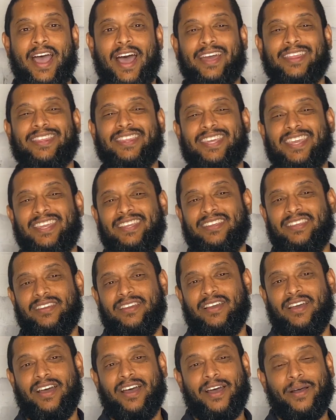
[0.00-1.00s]
I
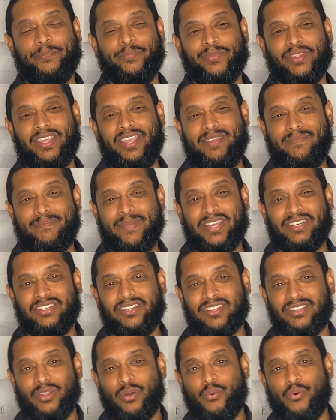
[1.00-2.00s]
think he
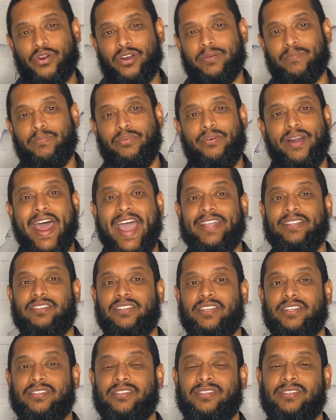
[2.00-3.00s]
mentioned the word
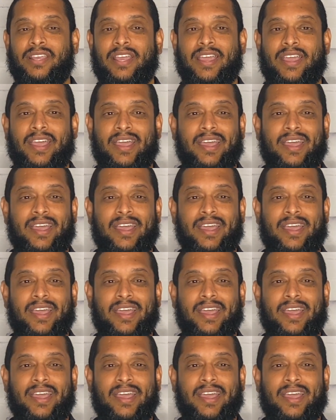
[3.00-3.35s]
practice